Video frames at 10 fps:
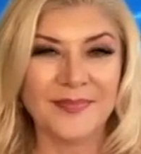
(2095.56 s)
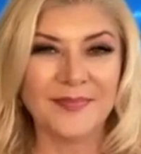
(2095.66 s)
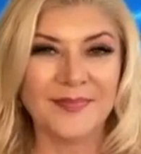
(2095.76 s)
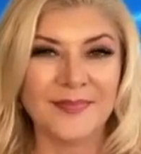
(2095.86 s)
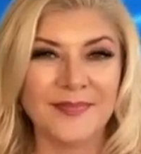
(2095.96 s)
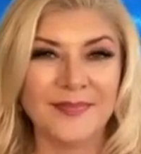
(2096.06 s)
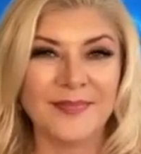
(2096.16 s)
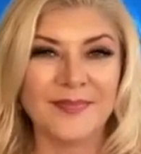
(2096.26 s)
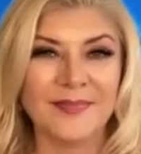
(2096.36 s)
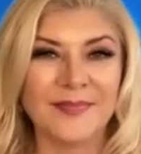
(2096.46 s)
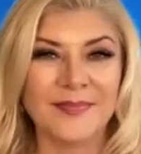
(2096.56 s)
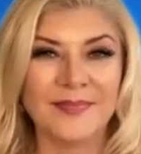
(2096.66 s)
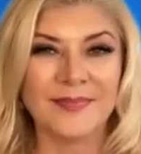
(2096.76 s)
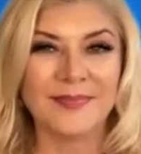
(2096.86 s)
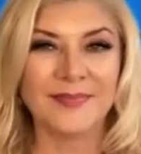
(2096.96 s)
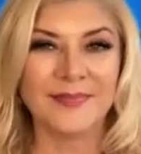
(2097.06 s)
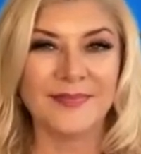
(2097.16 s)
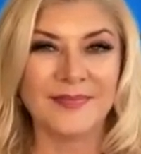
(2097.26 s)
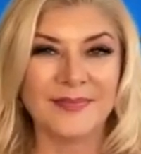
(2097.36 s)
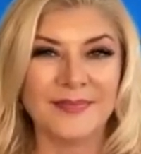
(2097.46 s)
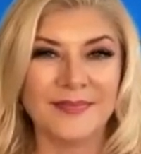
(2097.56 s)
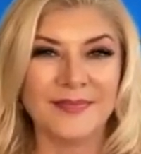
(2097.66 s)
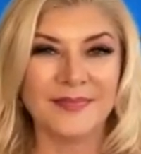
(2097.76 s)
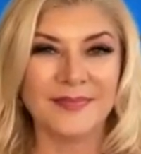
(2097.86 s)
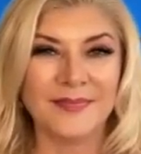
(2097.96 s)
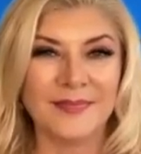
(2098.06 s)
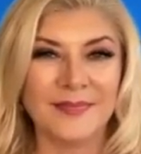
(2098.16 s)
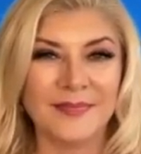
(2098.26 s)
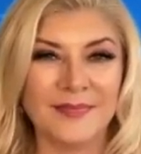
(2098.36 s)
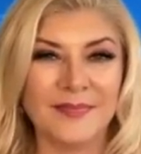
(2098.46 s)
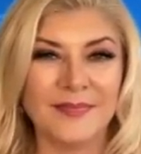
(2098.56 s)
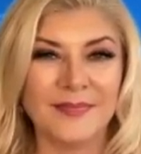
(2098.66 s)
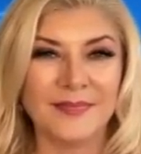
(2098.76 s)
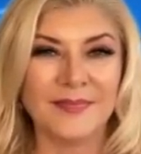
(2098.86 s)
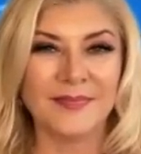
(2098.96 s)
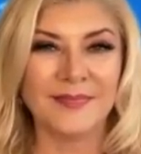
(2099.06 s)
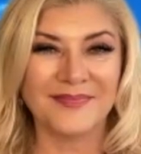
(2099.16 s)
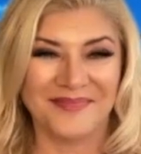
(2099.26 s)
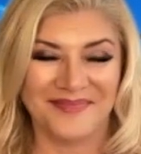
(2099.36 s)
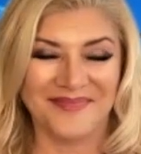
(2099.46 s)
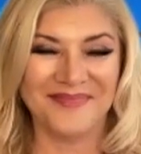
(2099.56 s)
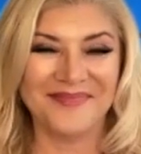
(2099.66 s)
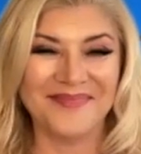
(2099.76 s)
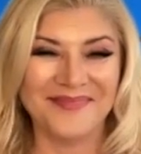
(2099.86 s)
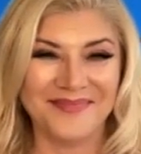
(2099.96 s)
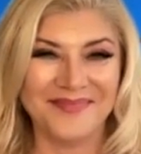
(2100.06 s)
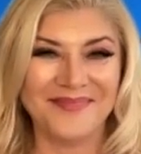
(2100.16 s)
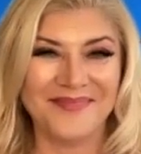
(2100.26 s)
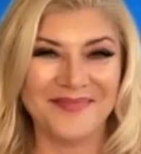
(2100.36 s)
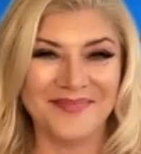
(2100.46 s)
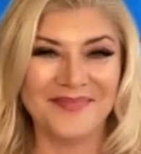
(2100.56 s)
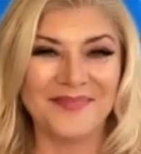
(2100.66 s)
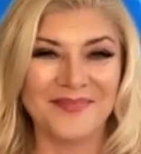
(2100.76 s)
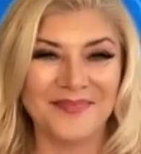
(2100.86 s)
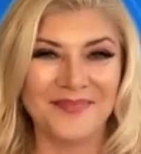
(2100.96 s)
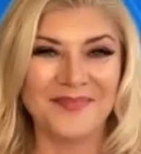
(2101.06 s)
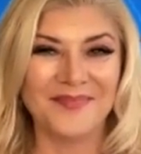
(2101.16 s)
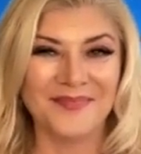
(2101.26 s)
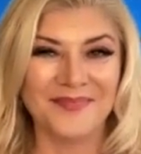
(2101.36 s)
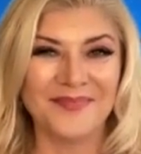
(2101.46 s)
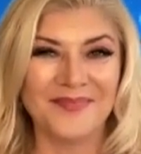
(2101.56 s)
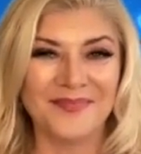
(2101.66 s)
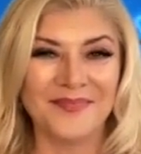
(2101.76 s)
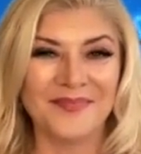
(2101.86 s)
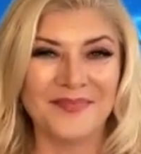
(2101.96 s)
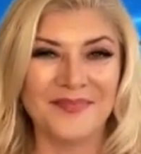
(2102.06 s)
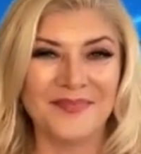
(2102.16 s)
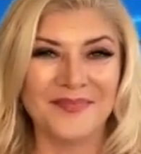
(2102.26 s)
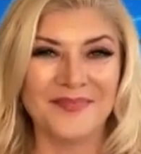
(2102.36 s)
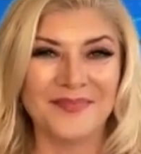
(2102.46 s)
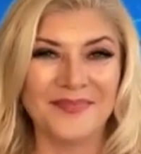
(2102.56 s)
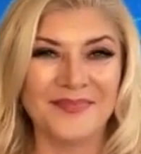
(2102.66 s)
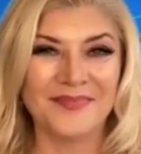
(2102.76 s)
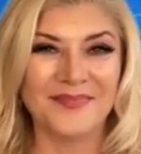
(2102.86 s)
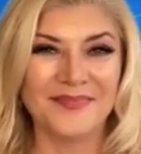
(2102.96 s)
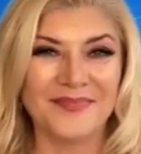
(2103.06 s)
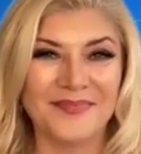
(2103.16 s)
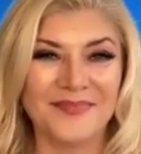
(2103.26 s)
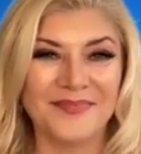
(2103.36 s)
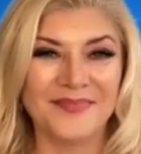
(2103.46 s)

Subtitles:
[no speech]